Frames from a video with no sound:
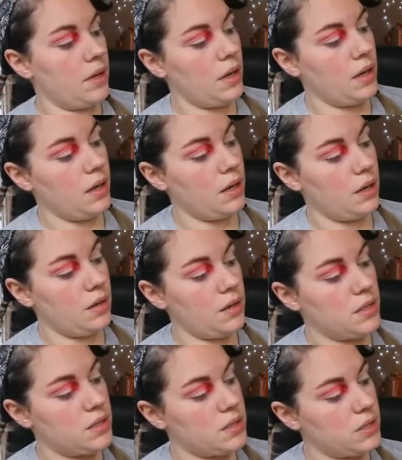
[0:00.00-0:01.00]
getting
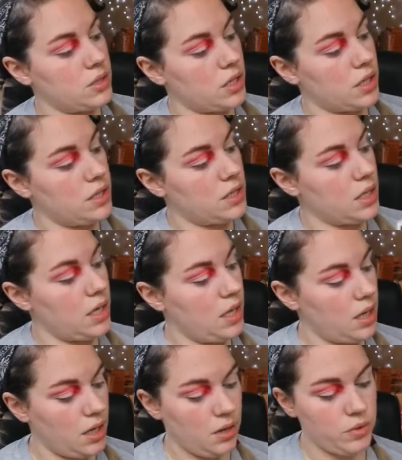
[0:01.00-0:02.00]
this shade
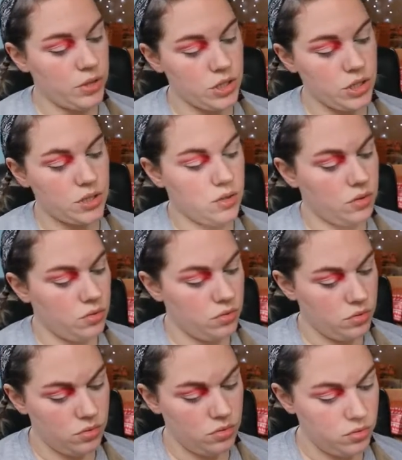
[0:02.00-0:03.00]
here, which is
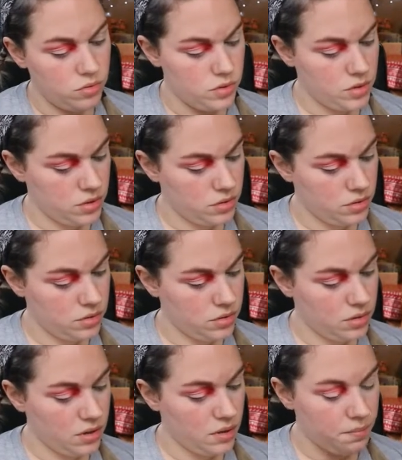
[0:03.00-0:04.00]
called
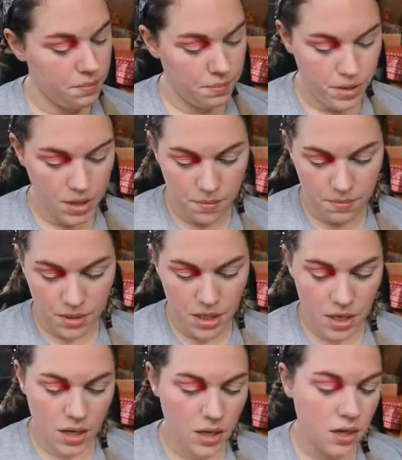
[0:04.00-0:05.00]

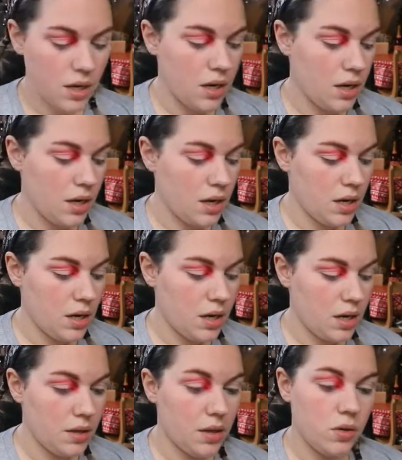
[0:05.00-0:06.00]
Pumpkin,
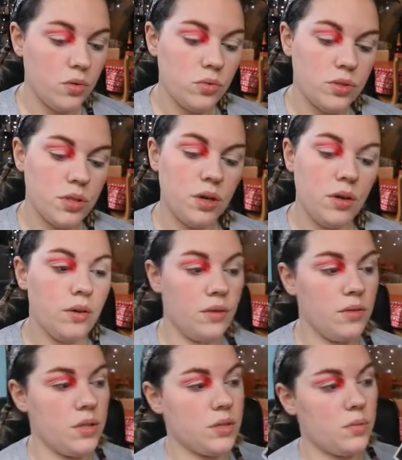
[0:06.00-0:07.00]
and then also
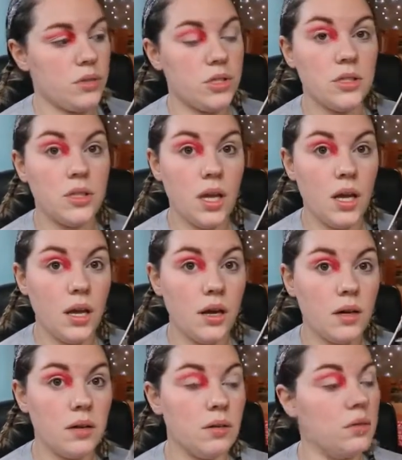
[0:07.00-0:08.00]
this one just
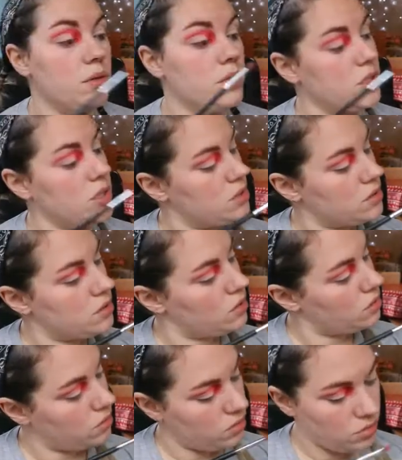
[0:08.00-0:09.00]
here, which is
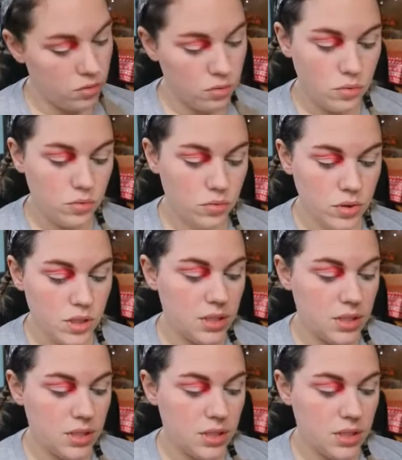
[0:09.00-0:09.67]
called